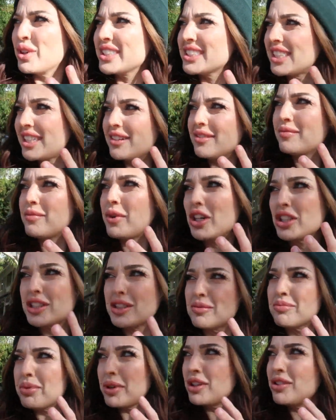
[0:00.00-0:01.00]
what is it?
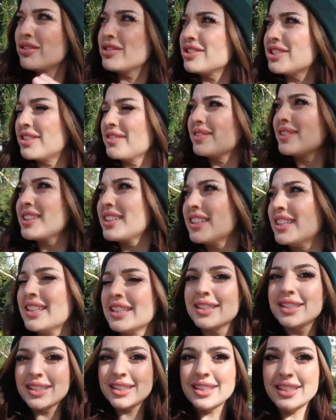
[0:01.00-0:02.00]
Marzipan or something? Mar,
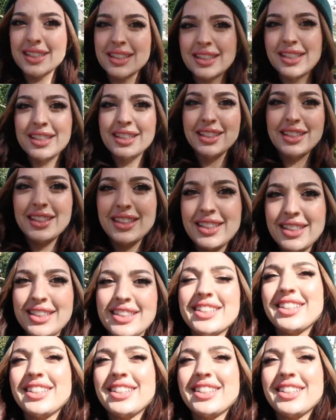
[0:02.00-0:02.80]
mar I don't even know.